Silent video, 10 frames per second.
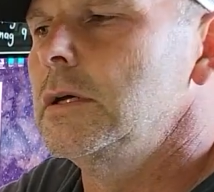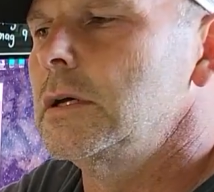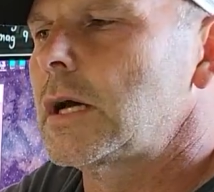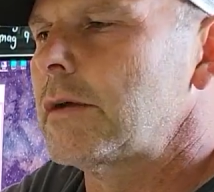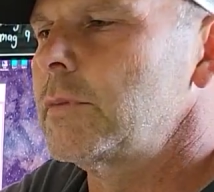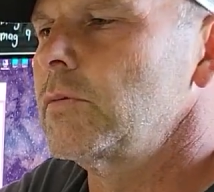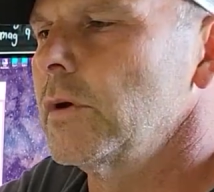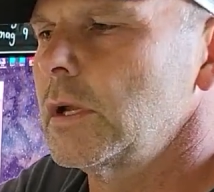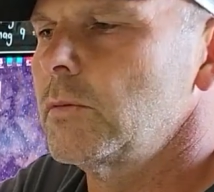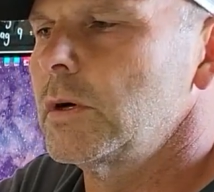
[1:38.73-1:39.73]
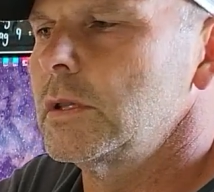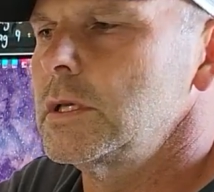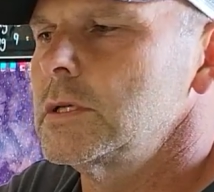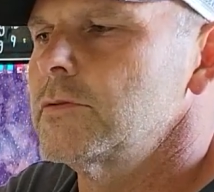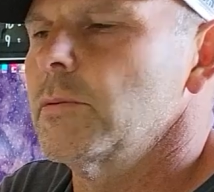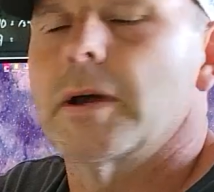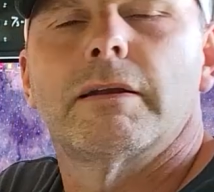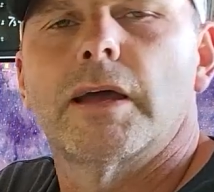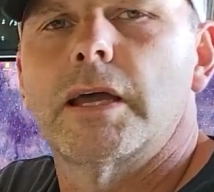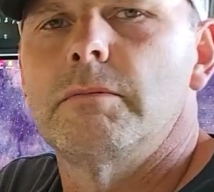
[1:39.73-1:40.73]
I've been running one of these for about
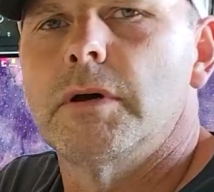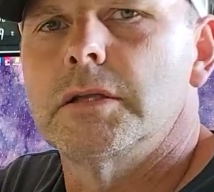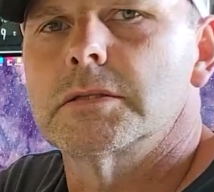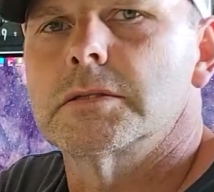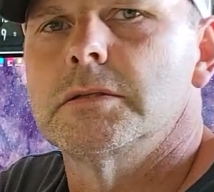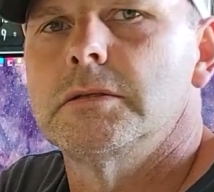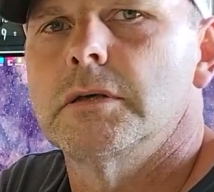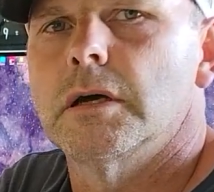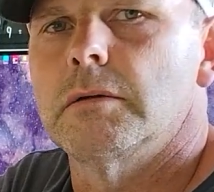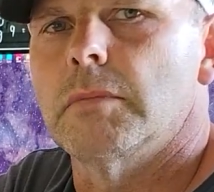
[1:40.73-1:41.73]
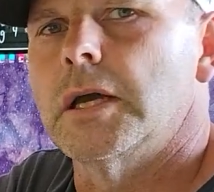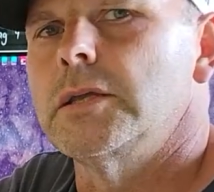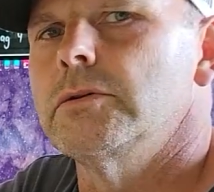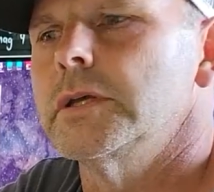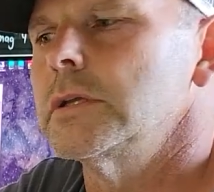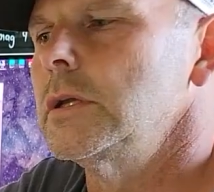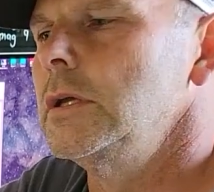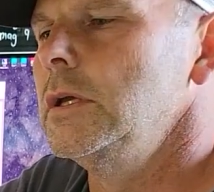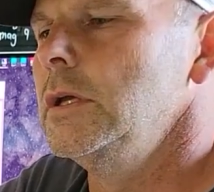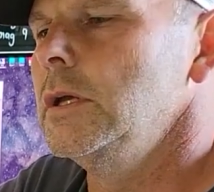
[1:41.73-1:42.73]
9 months on my unit,
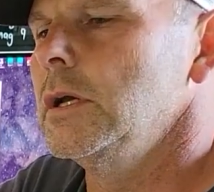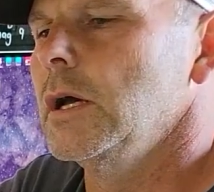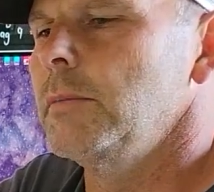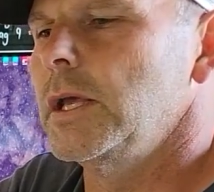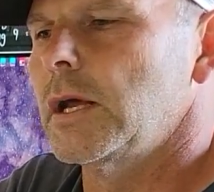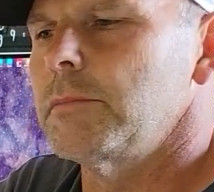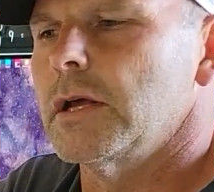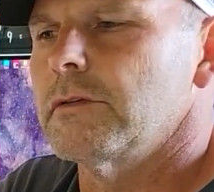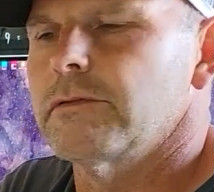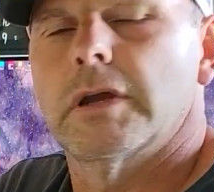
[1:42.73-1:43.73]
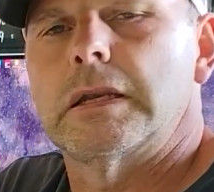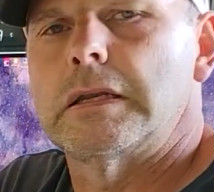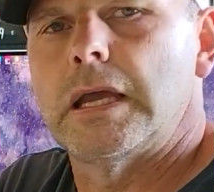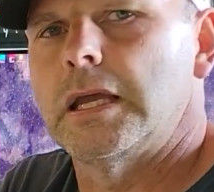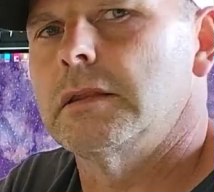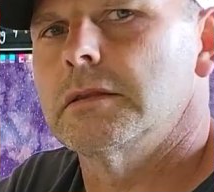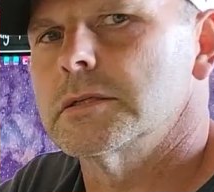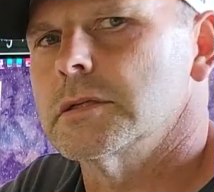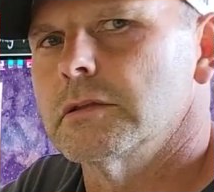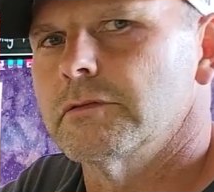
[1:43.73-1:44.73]
and I'm not afraid to hang
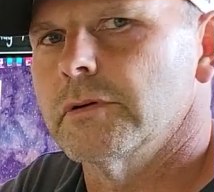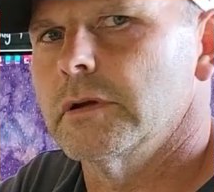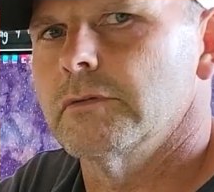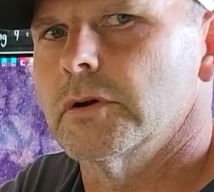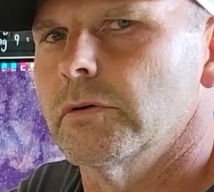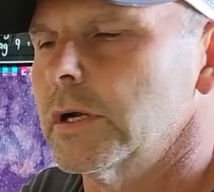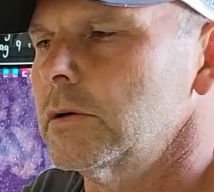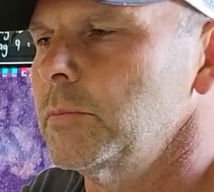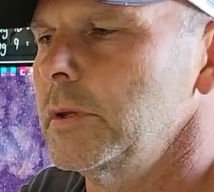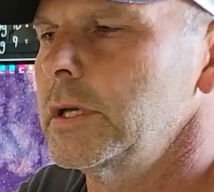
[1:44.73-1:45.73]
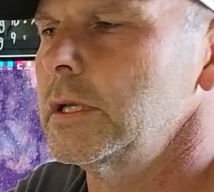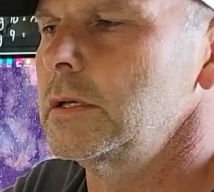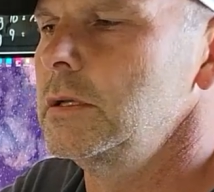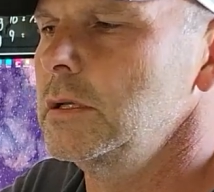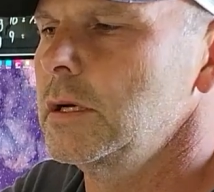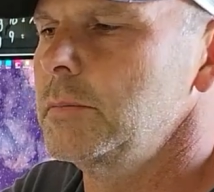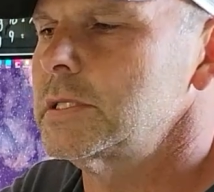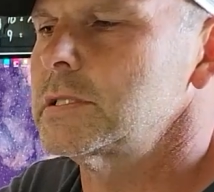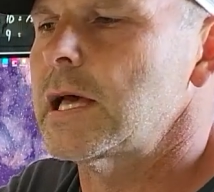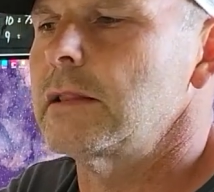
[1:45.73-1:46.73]
this on the front of a corrector plate.
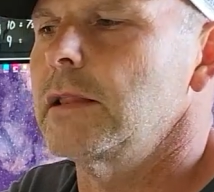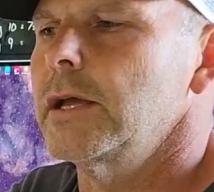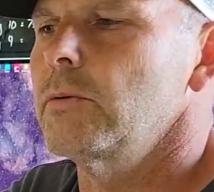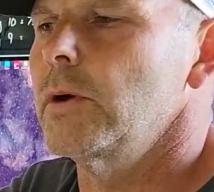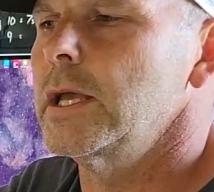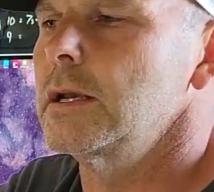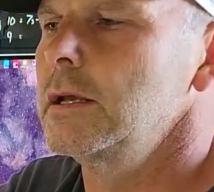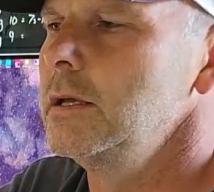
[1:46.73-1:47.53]
It's that lightweight.